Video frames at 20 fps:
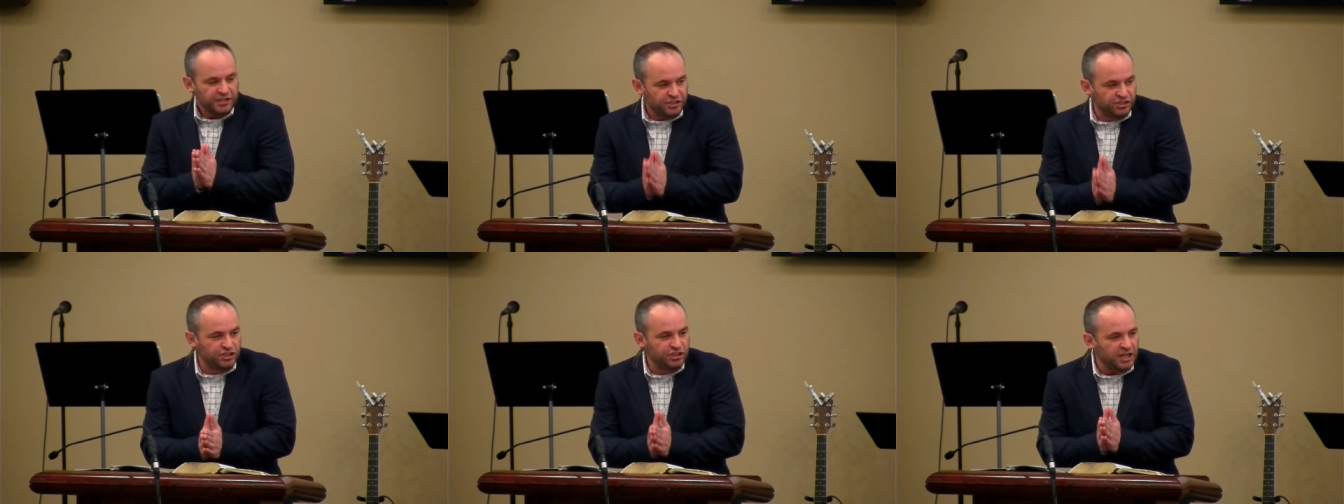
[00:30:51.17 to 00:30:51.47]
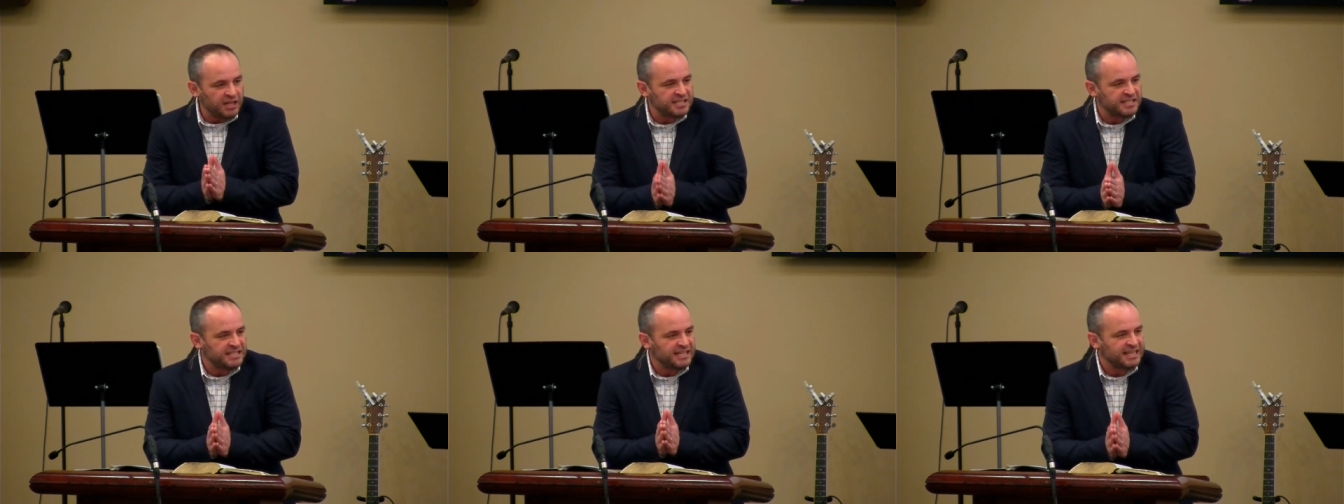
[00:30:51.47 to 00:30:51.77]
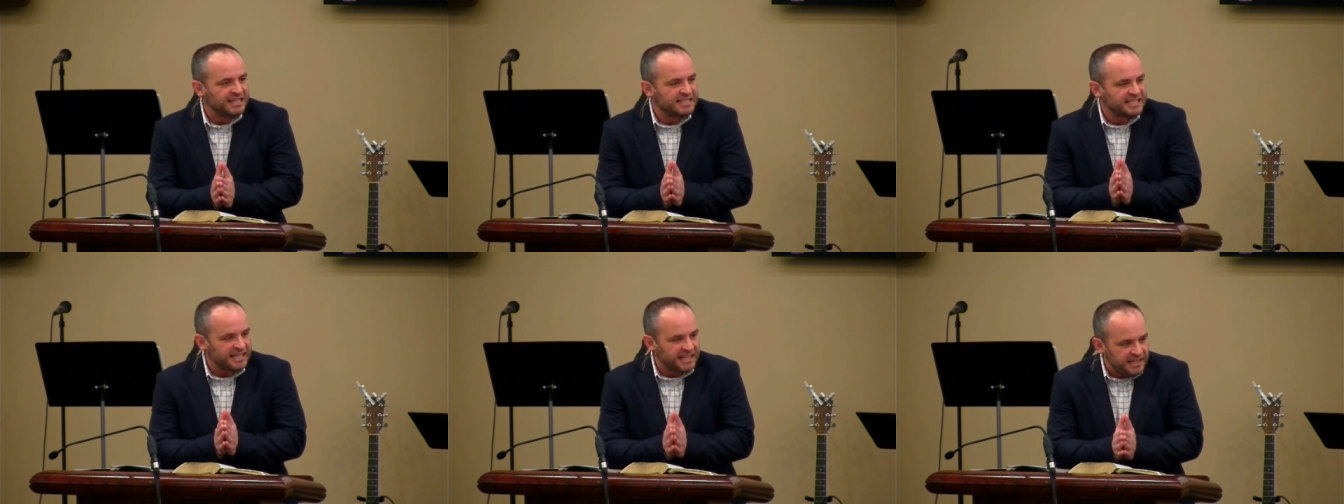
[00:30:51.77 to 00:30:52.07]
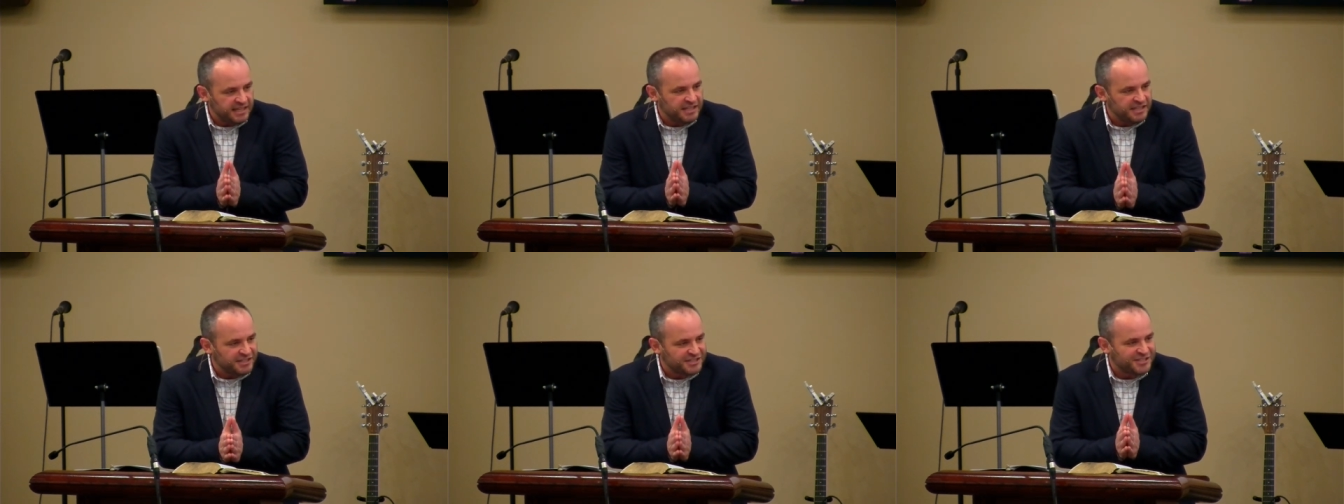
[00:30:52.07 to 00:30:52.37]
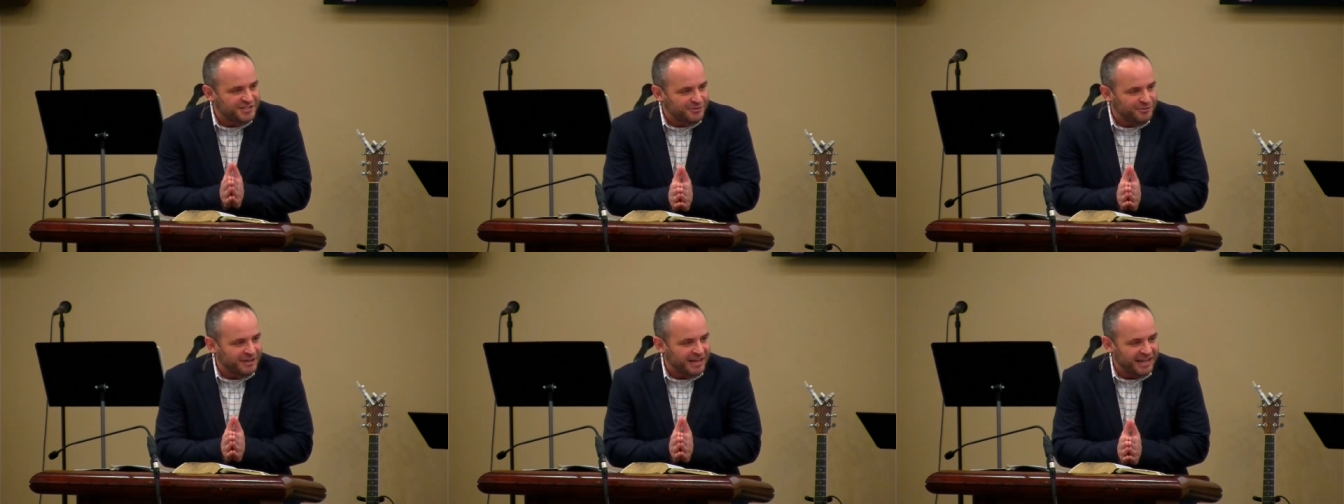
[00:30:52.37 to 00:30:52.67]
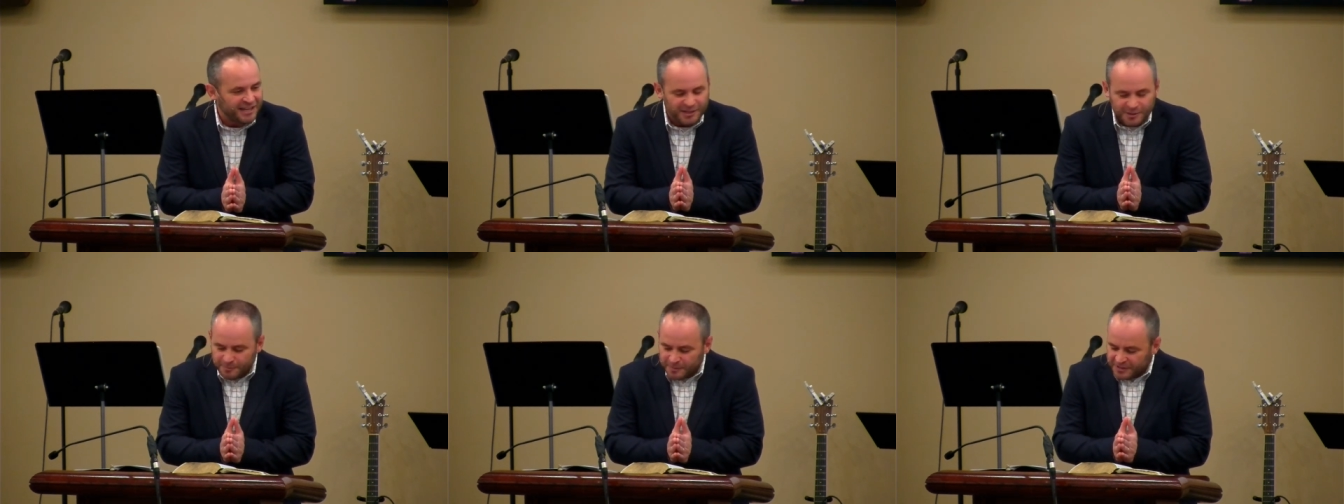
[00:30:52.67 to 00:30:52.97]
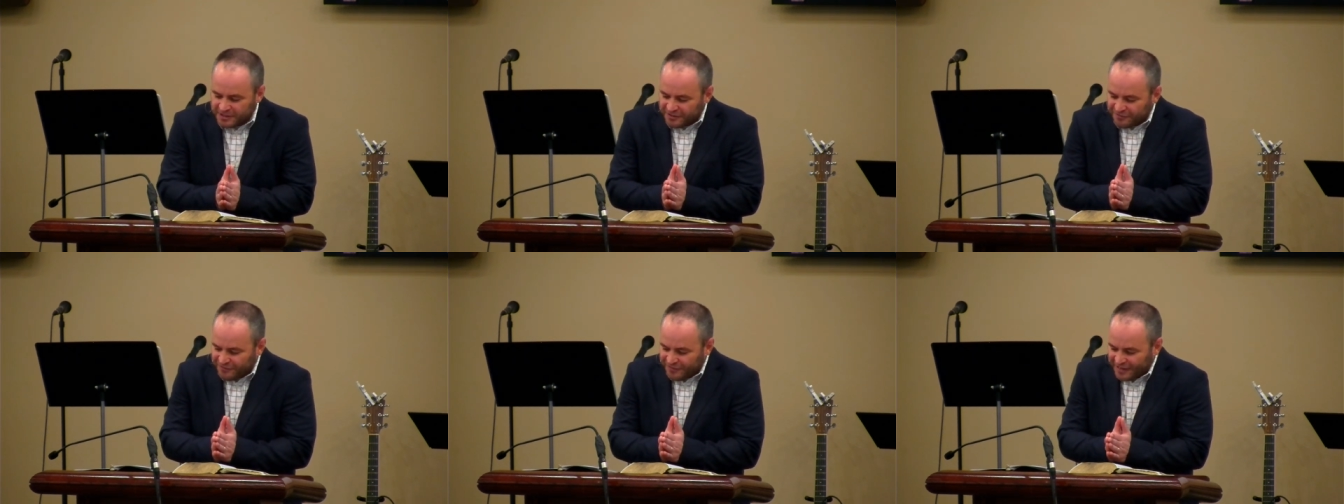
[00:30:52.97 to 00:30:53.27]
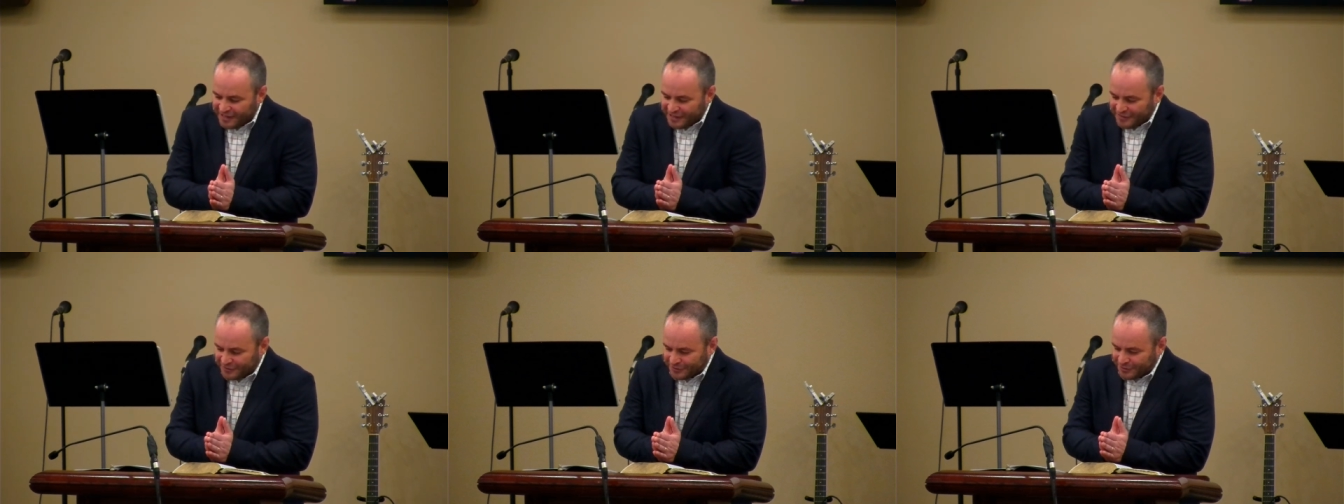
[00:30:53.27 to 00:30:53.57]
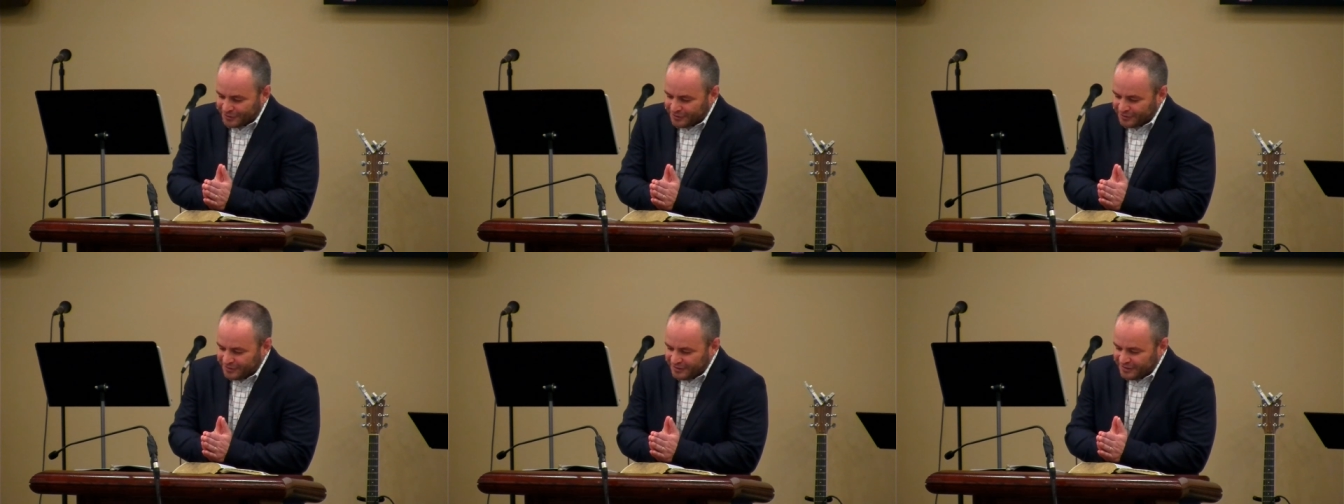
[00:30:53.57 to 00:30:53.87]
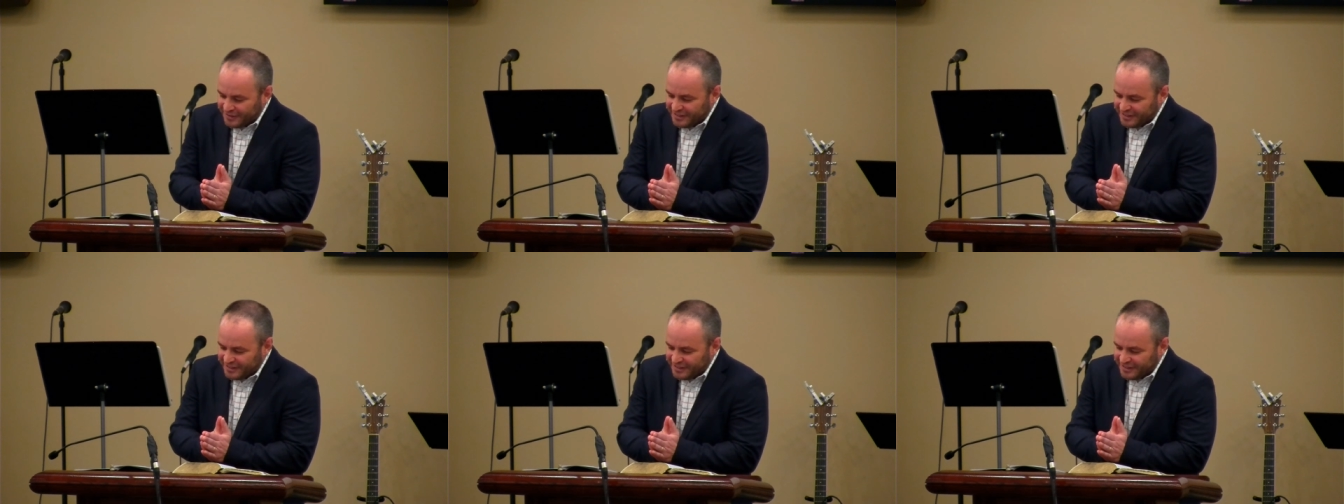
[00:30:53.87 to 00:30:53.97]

just as he is united with the Father.